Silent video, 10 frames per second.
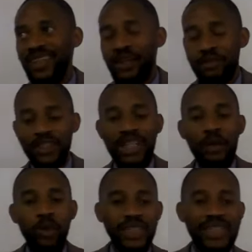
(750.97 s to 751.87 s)
for
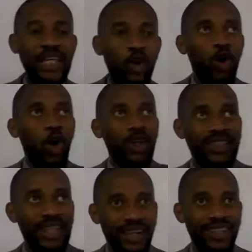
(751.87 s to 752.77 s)
example, saying God
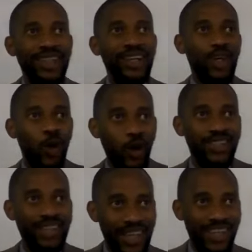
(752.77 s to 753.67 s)
the,
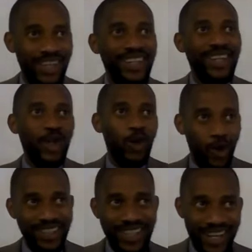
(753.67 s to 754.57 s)
God the,
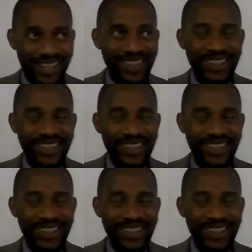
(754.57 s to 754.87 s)
God the,